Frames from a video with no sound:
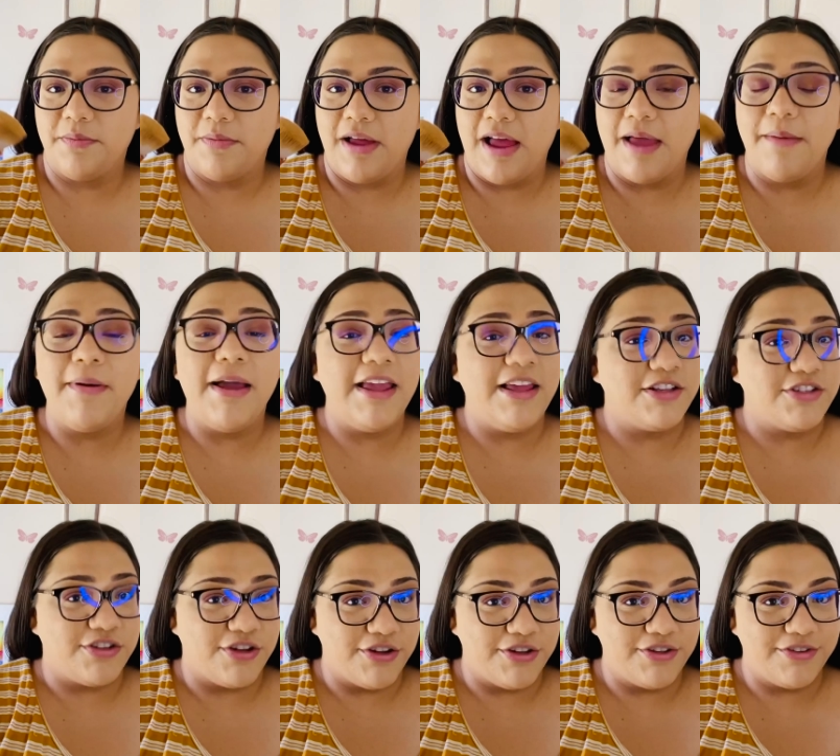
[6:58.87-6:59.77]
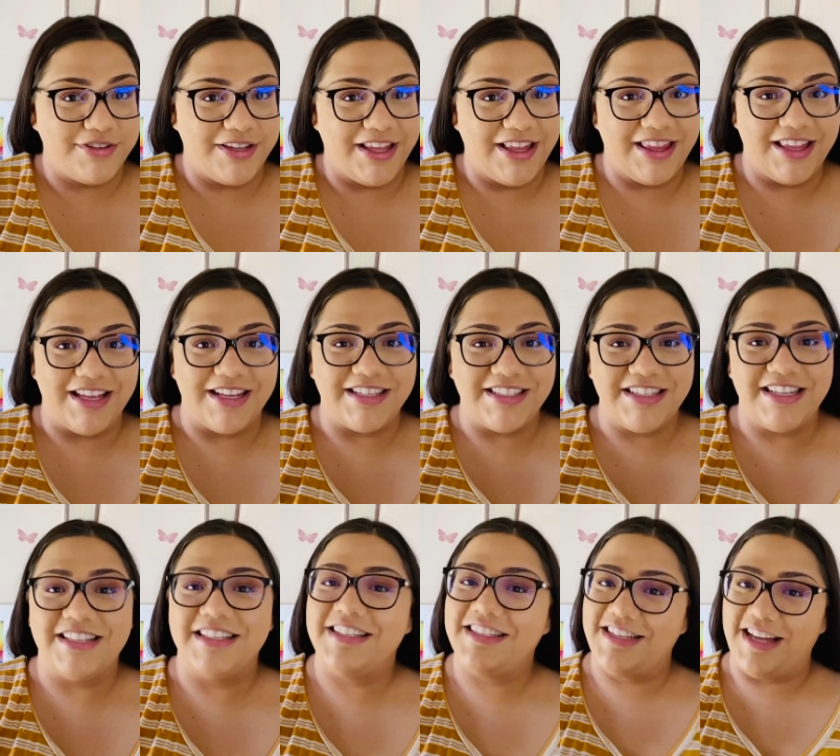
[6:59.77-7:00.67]
I might start using this
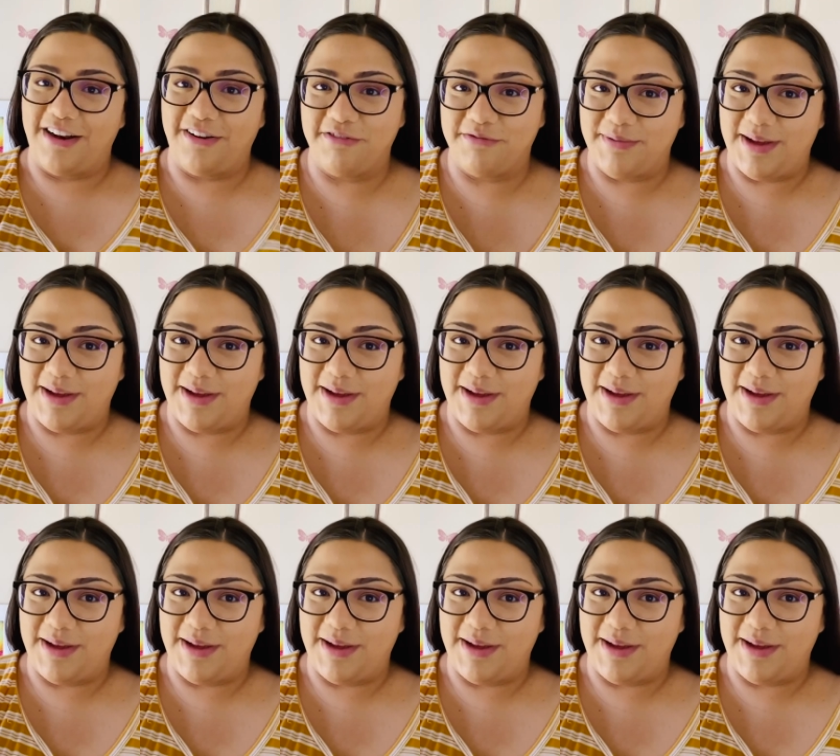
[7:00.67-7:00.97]
instead of my